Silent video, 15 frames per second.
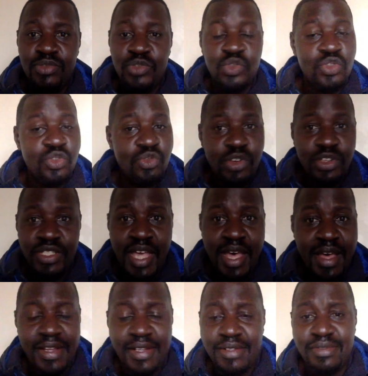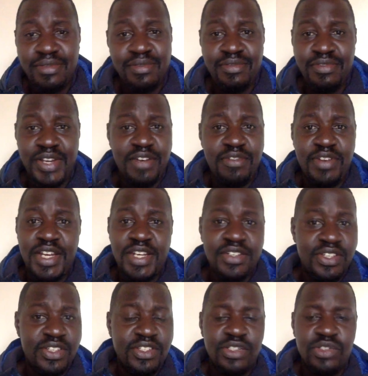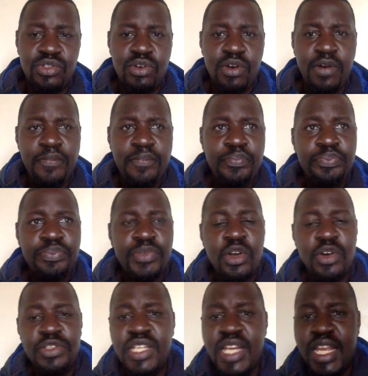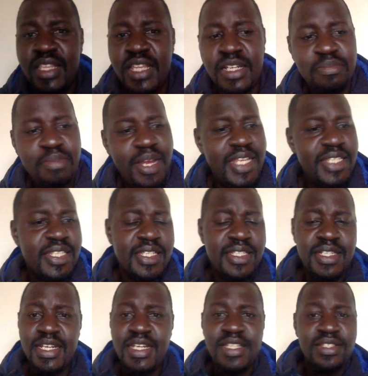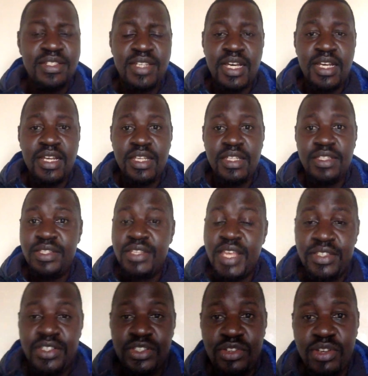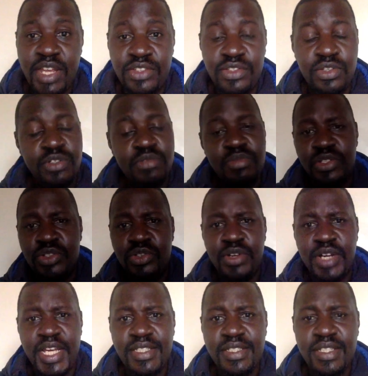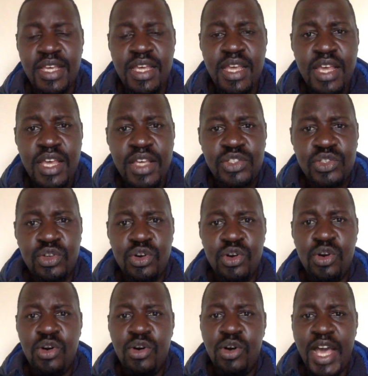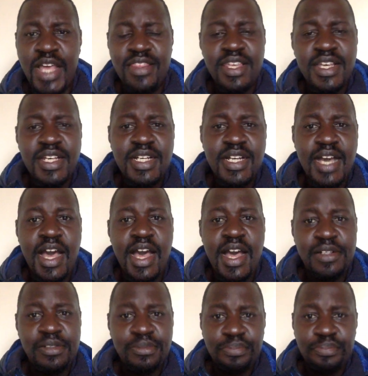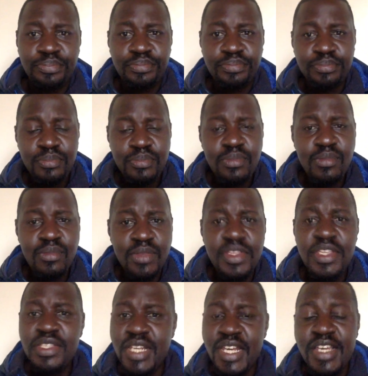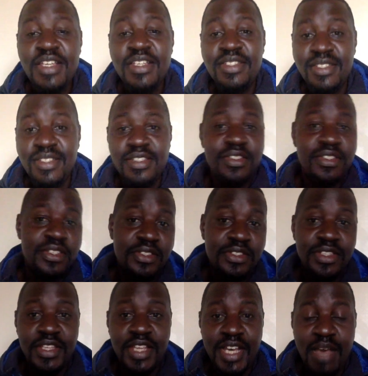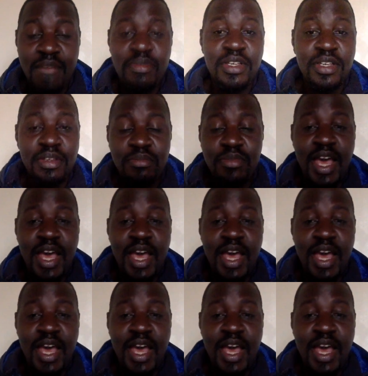2-2 was a very, very interesting score. Considering that Palace has really struggling, their season has not been so nice. So I think this league is in the coming,